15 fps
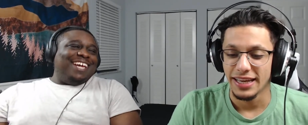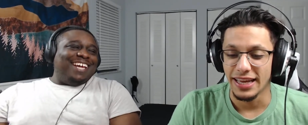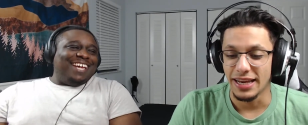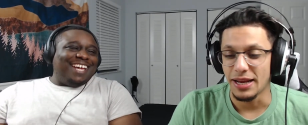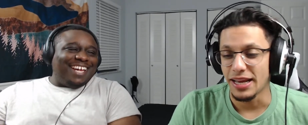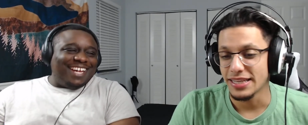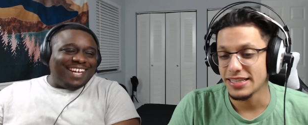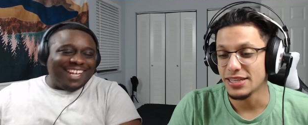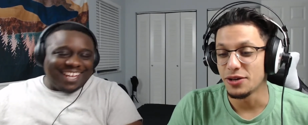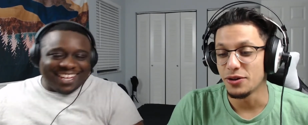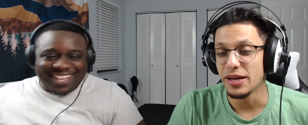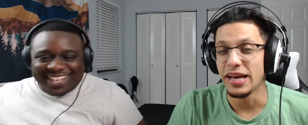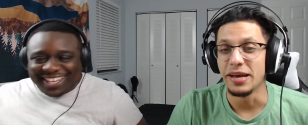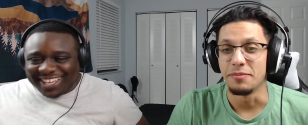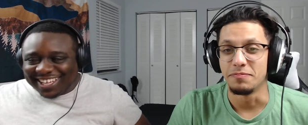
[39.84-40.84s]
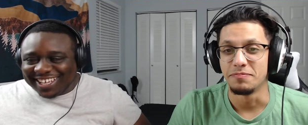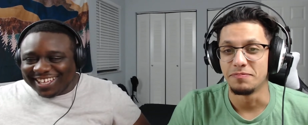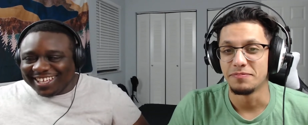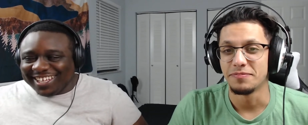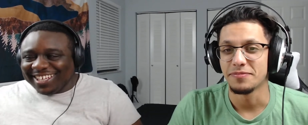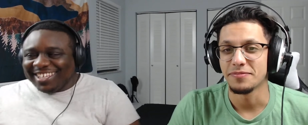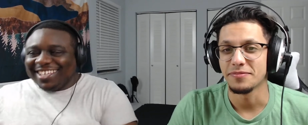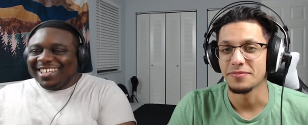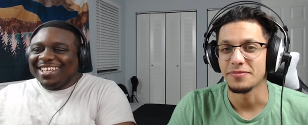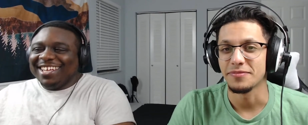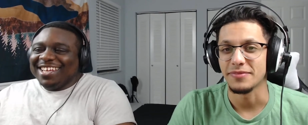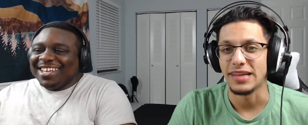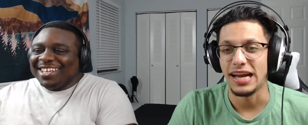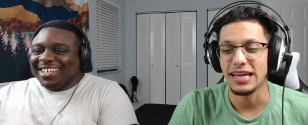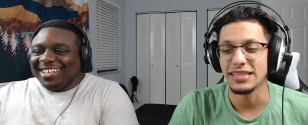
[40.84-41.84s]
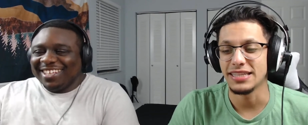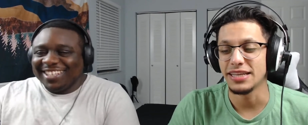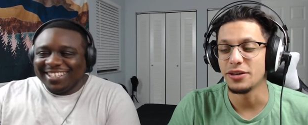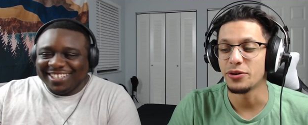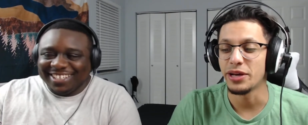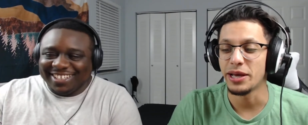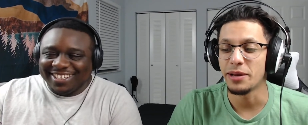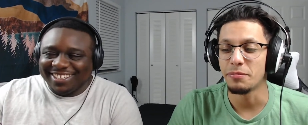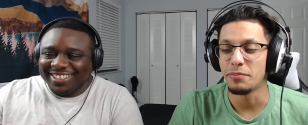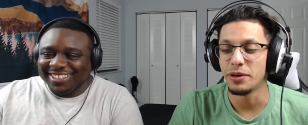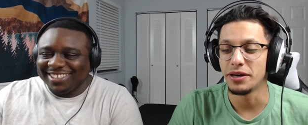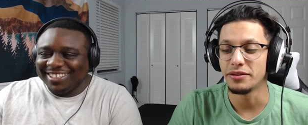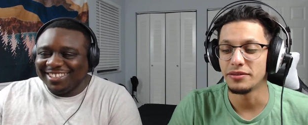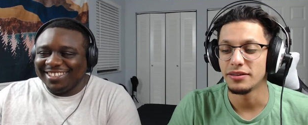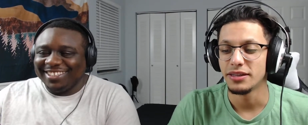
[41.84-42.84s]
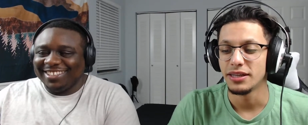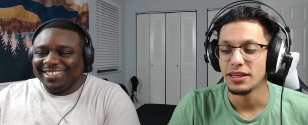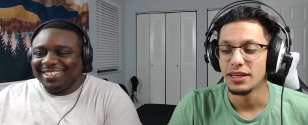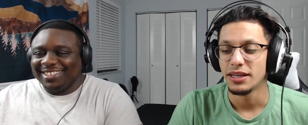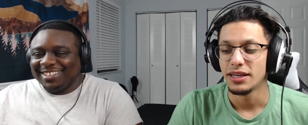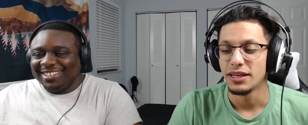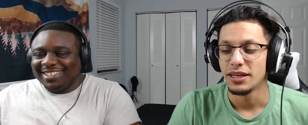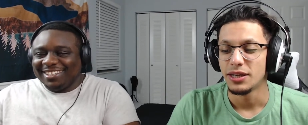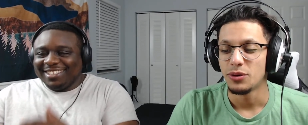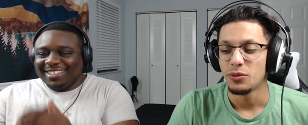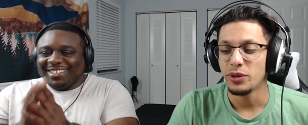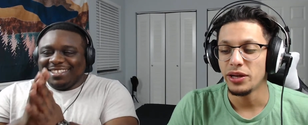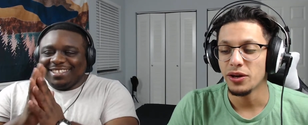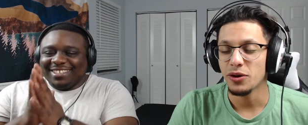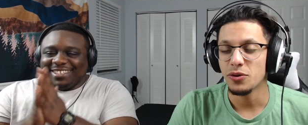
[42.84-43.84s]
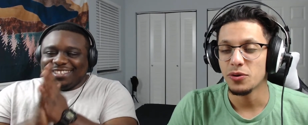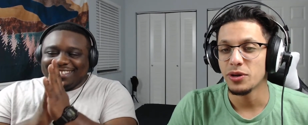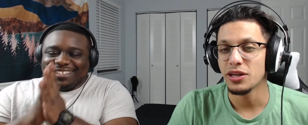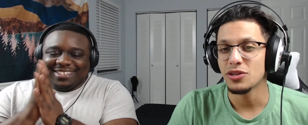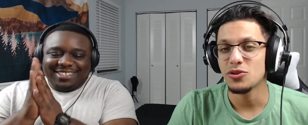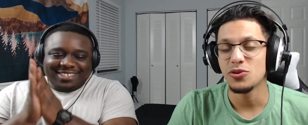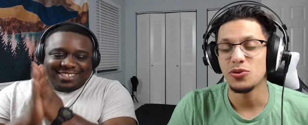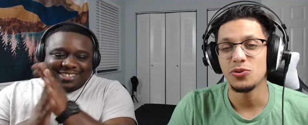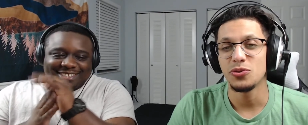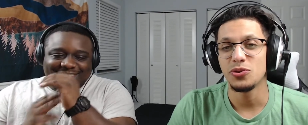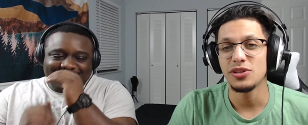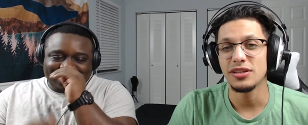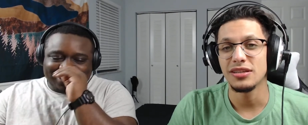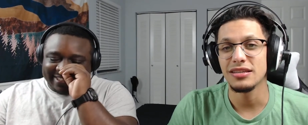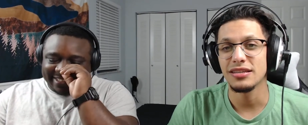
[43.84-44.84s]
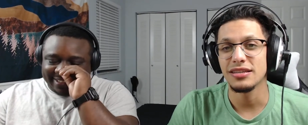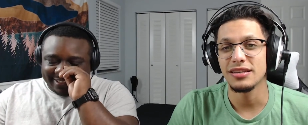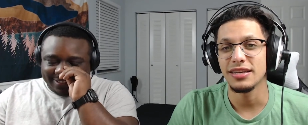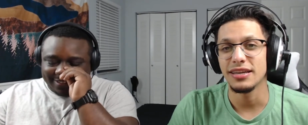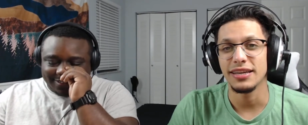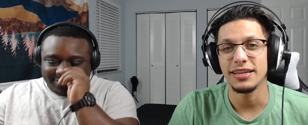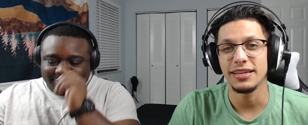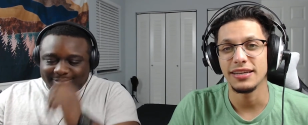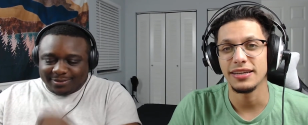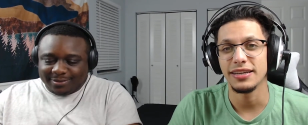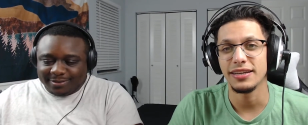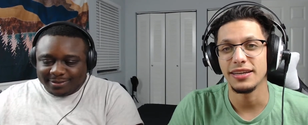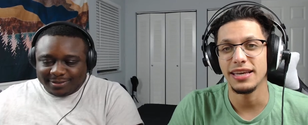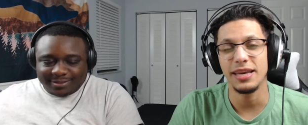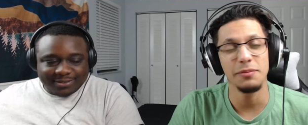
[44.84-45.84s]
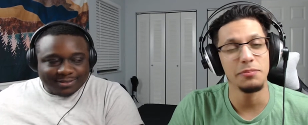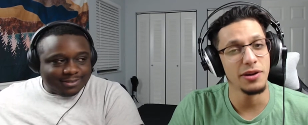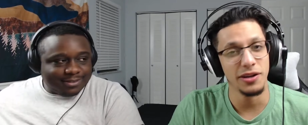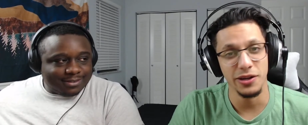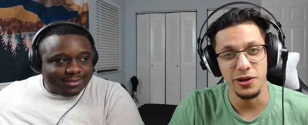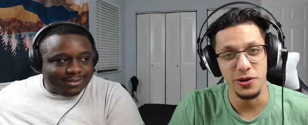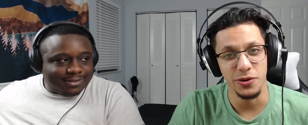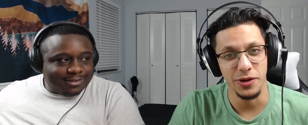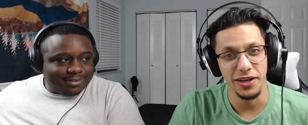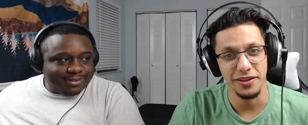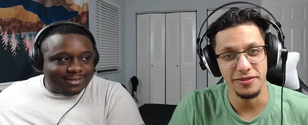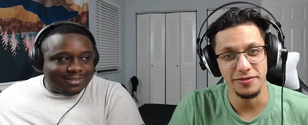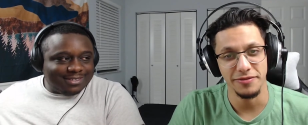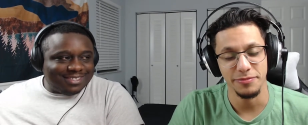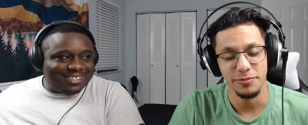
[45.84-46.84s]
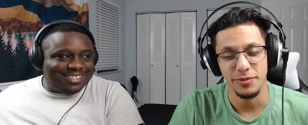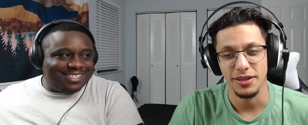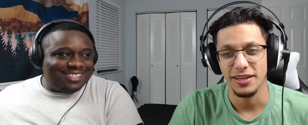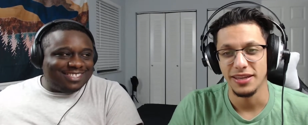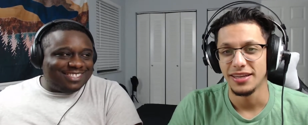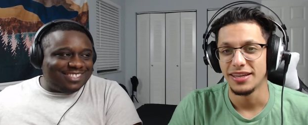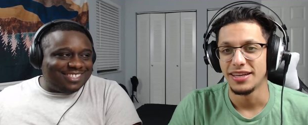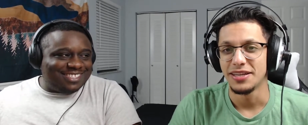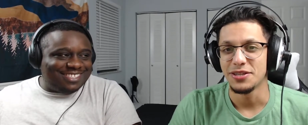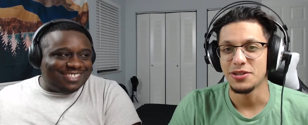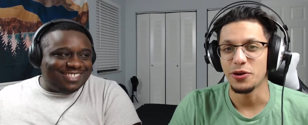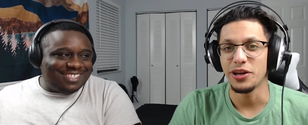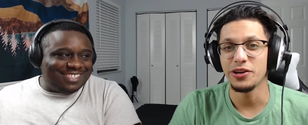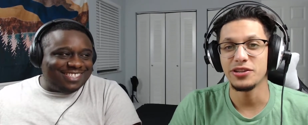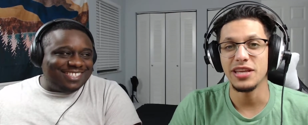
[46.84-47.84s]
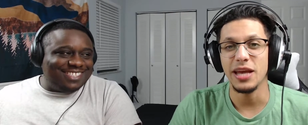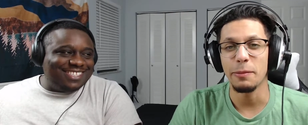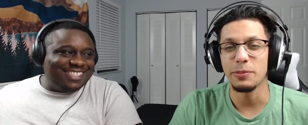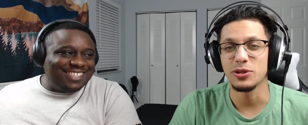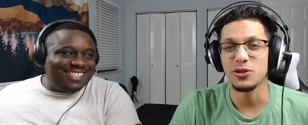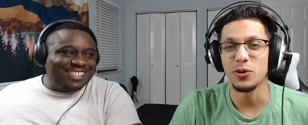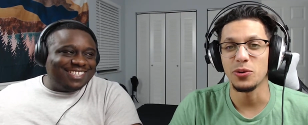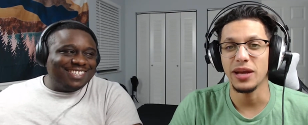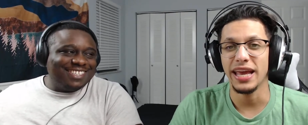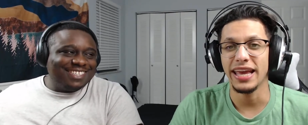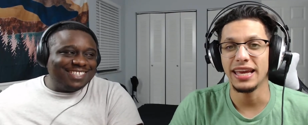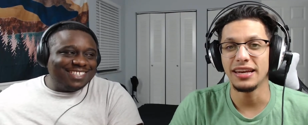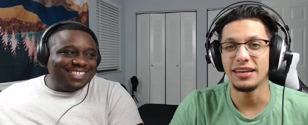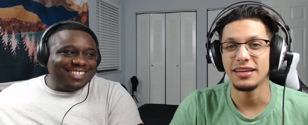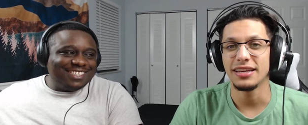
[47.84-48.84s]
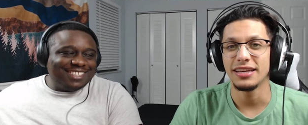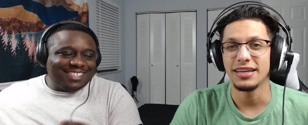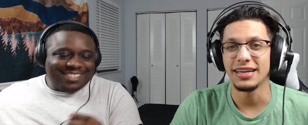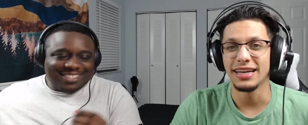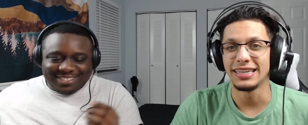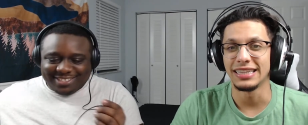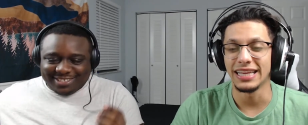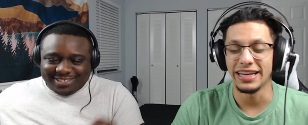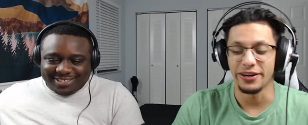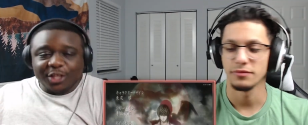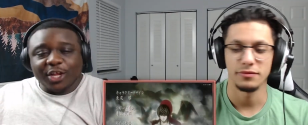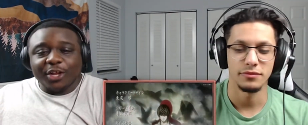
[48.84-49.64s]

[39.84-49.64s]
Speaker 1: and I still am. I still am, but we are going to just keep on going. so here's episode eight, glare.